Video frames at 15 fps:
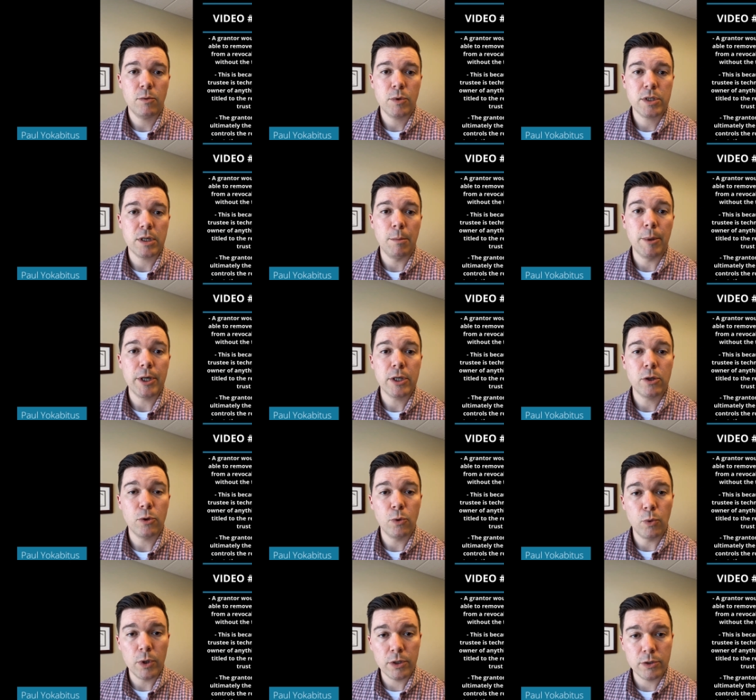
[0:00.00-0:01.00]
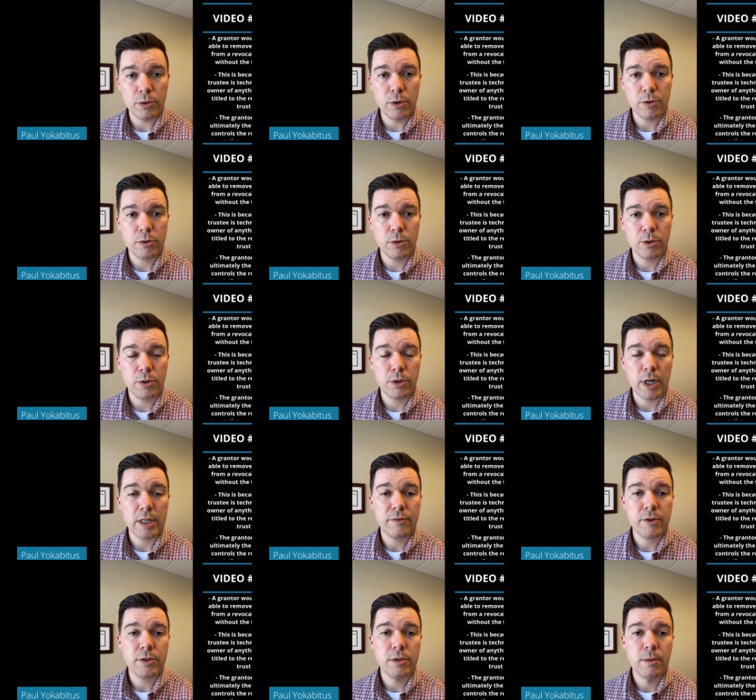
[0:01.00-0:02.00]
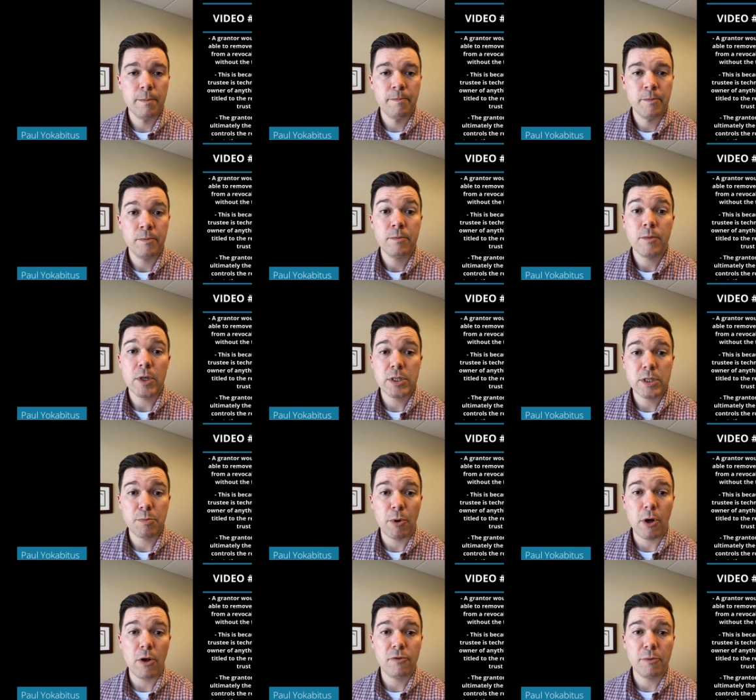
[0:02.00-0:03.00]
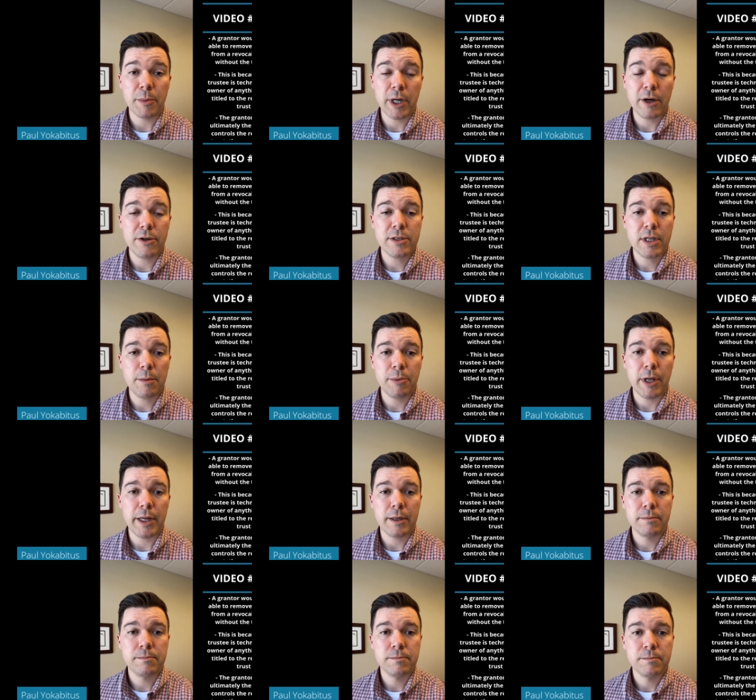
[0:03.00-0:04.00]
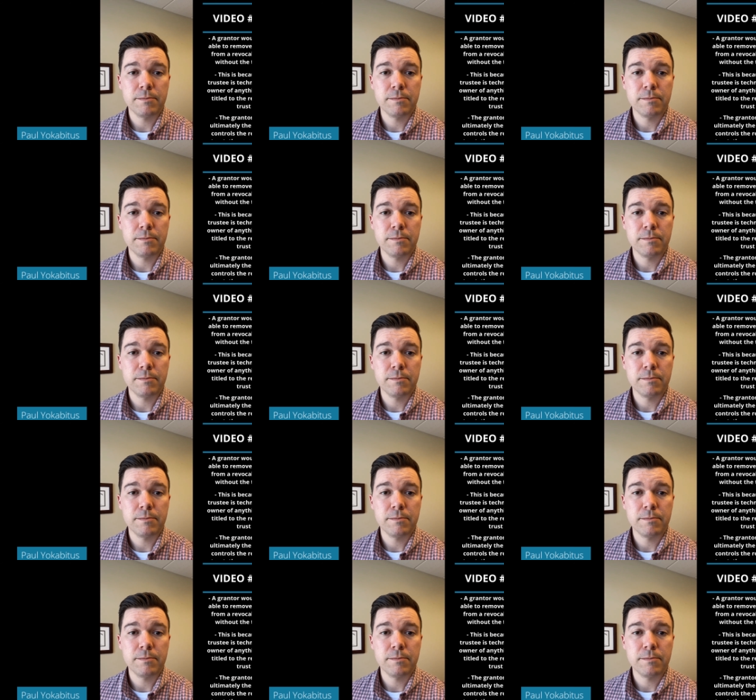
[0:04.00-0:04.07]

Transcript: with somebody who will do those sorts of transfers. This is Paul from Cary Estate Planning.